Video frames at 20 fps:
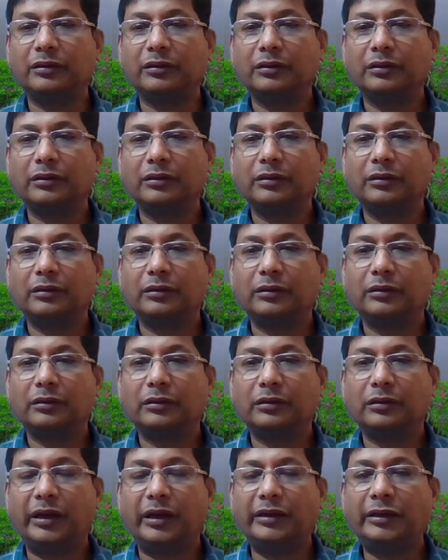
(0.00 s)

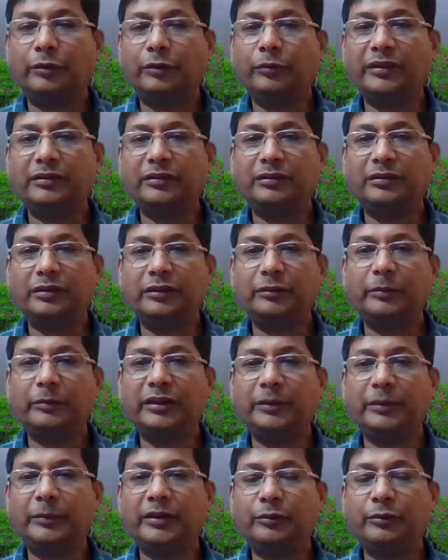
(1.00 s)
Otherwise, it is very difficult to
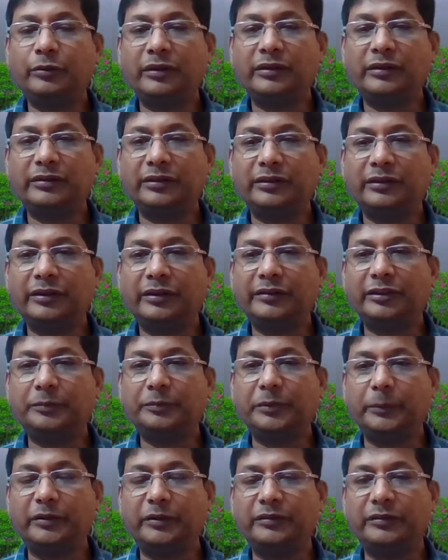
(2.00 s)
understand the research
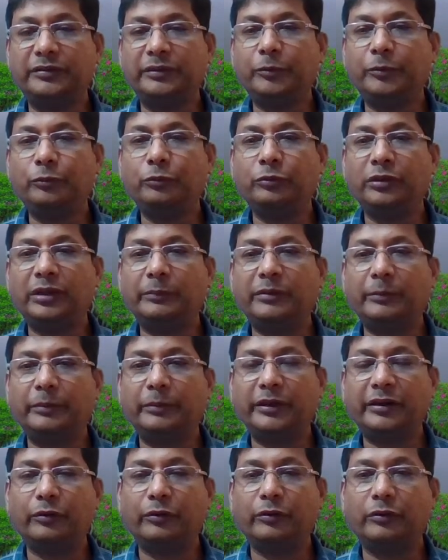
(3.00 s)
papers if you do not have the
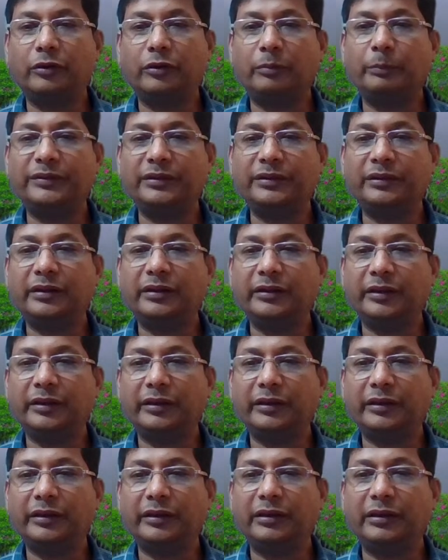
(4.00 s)
background of machine learning
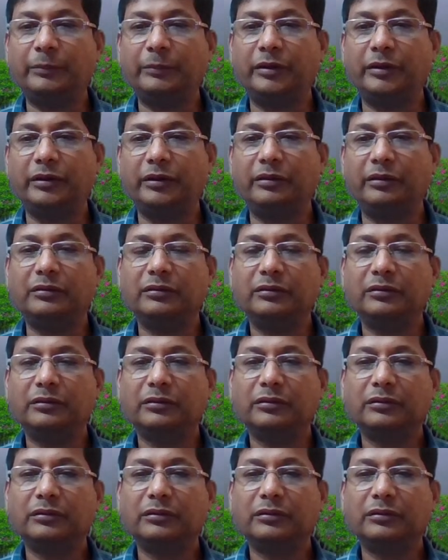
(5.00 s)
and the deep learning.